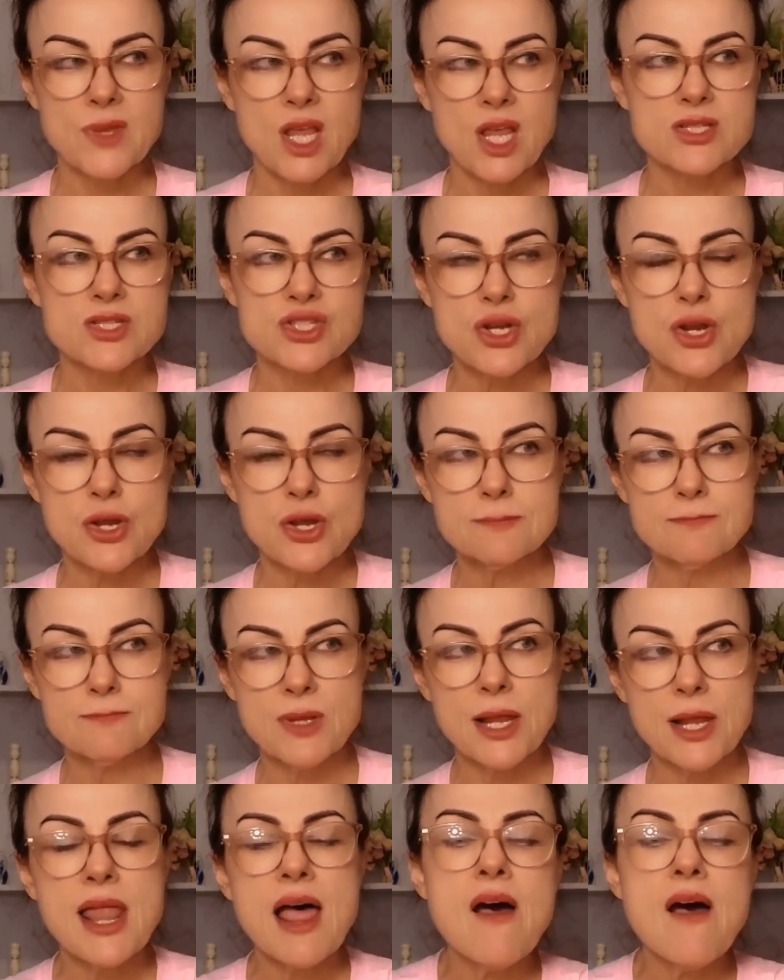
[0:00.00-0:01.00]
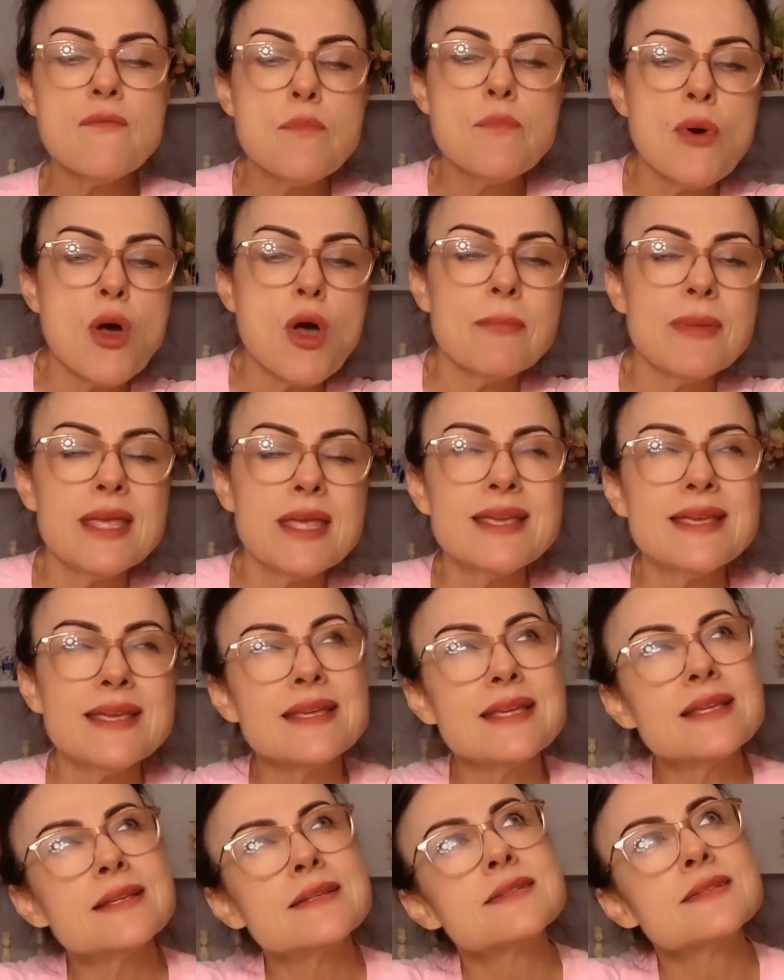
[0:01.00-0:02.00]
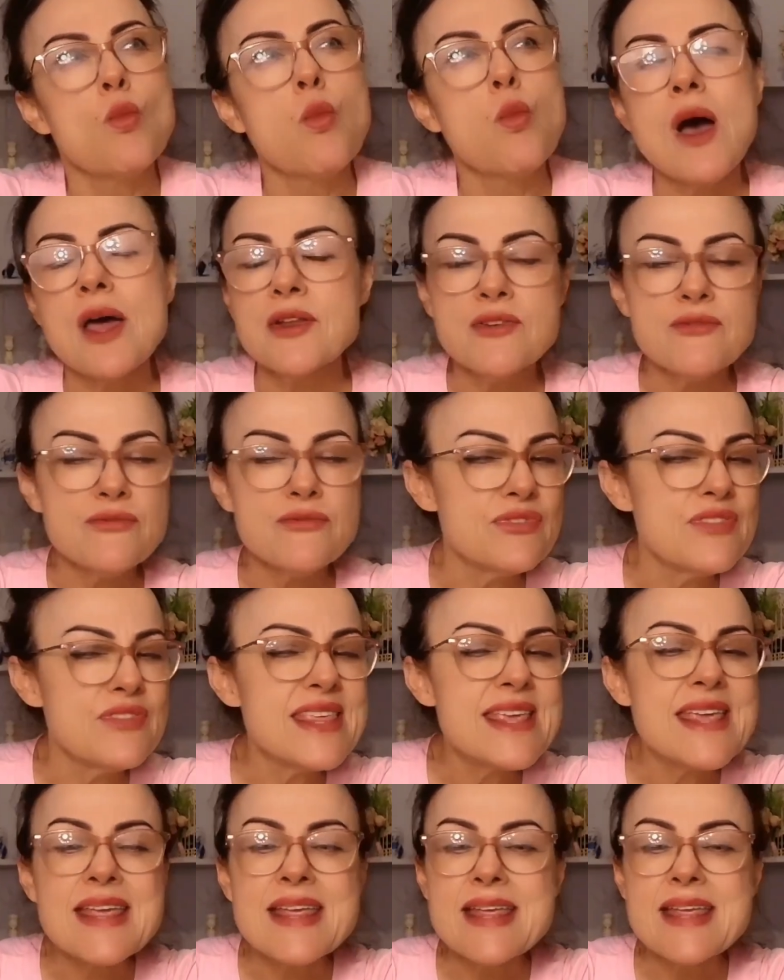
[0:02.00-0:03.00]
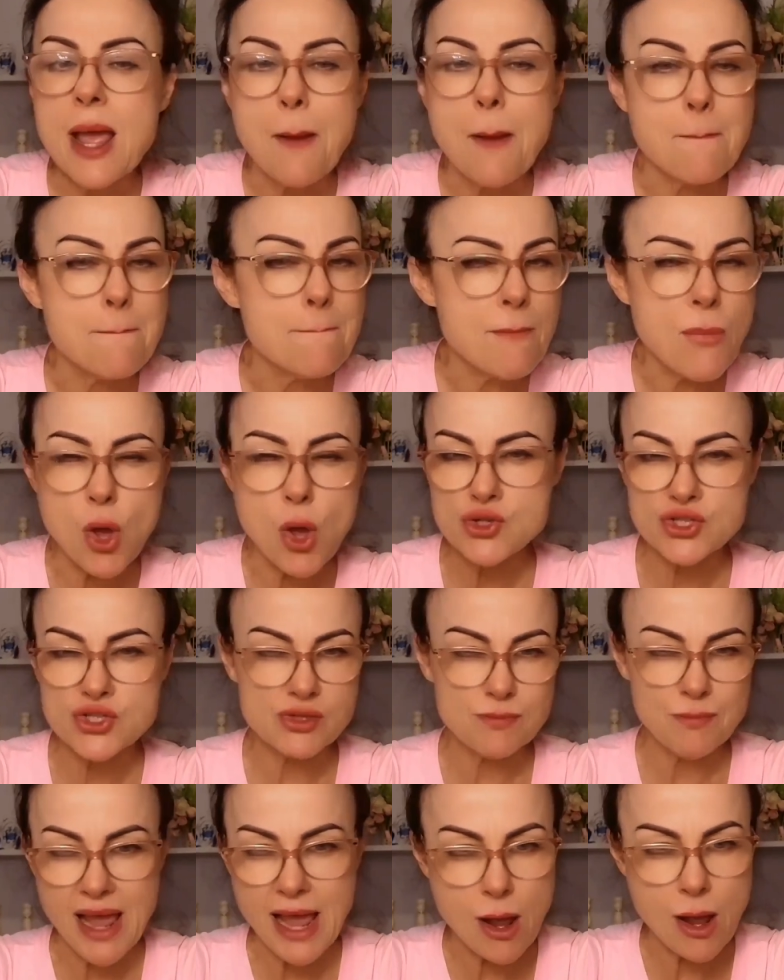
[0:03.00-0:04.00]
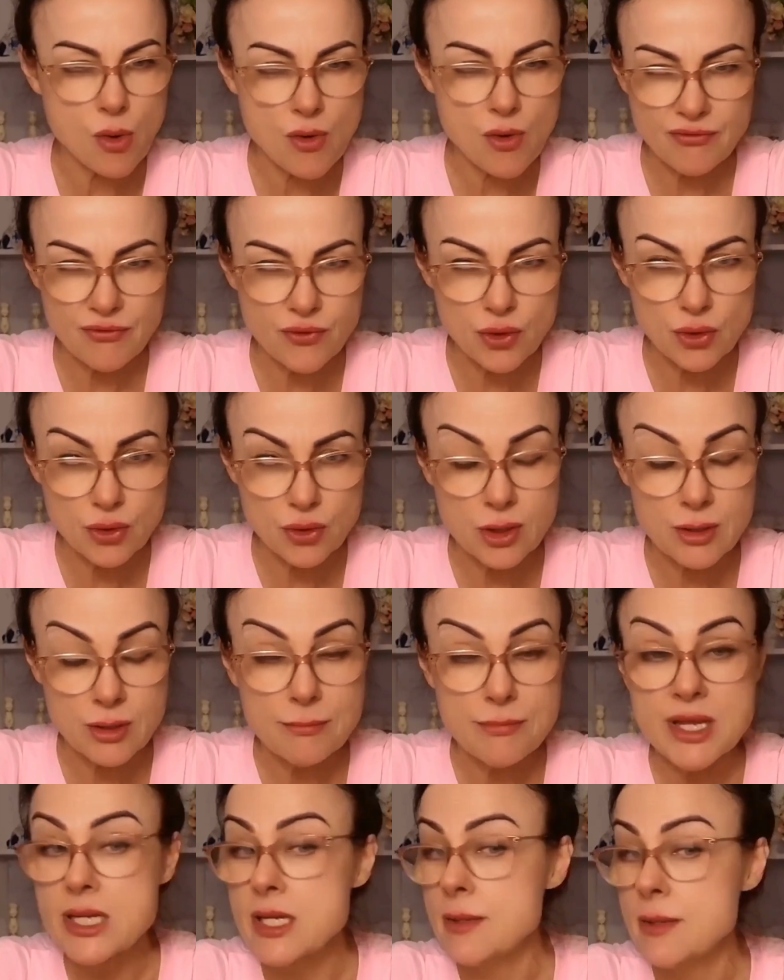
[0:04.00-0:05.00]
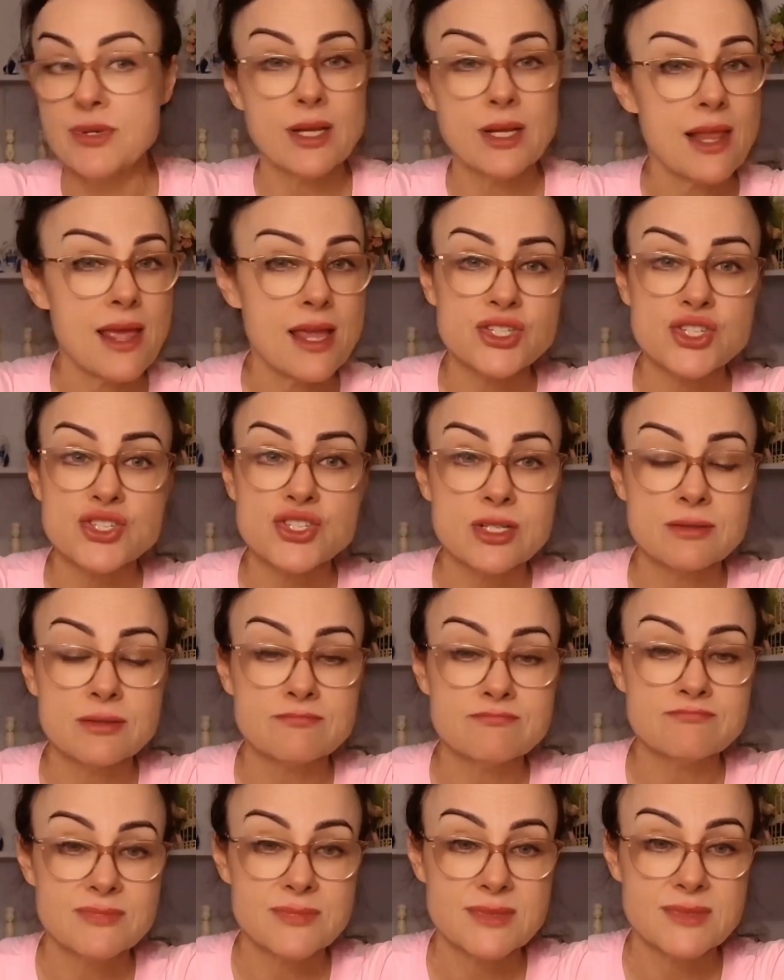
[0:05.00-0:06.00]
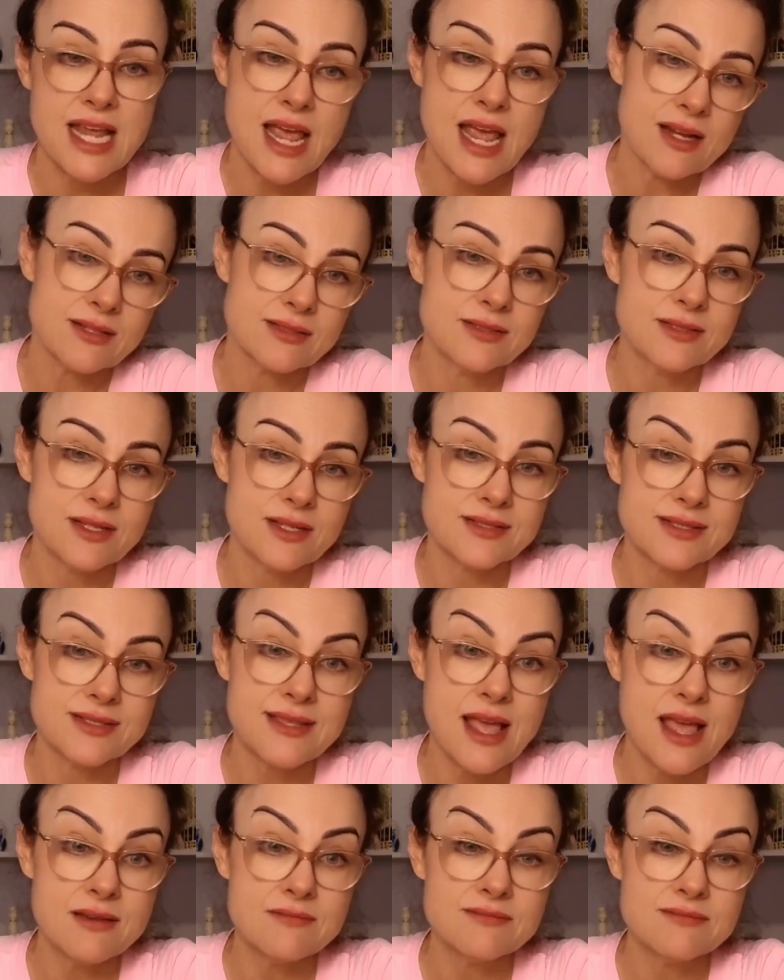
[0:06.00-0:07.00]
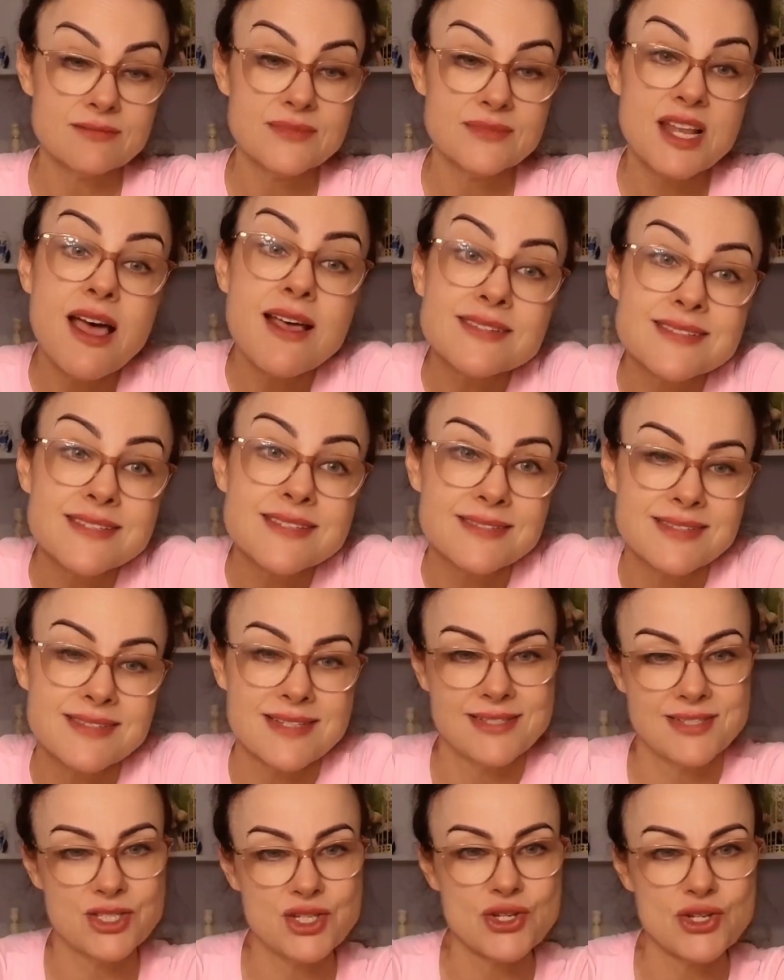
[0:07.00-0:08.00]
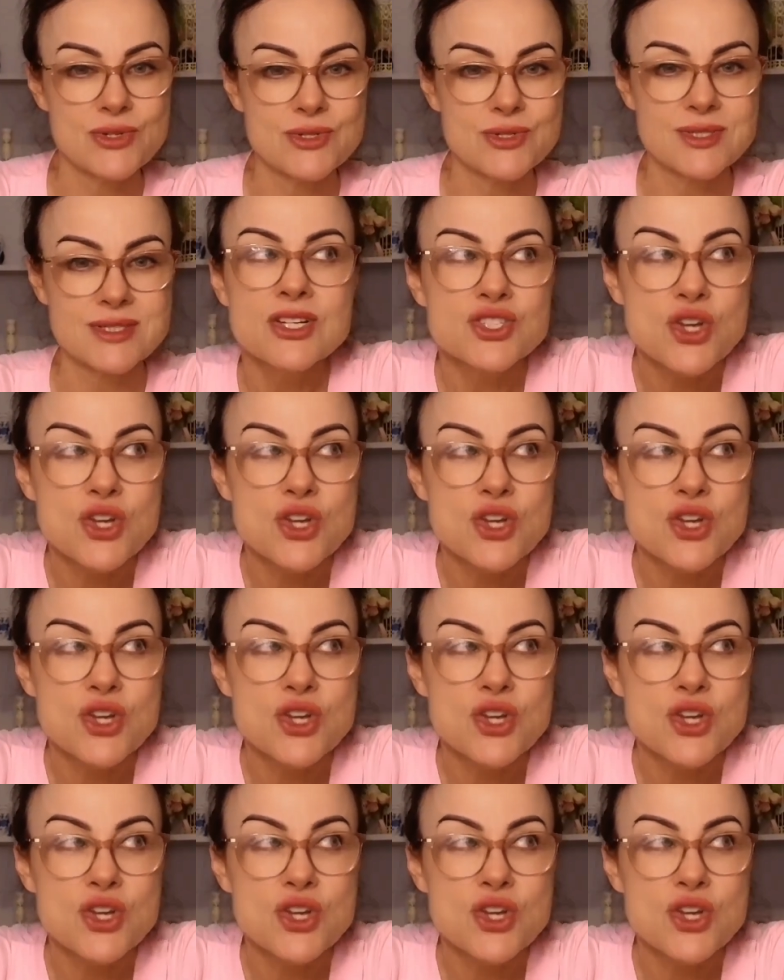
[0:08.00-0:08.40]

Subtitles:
So love bombing is one of the most powerful manipulation tactics that narcissists use.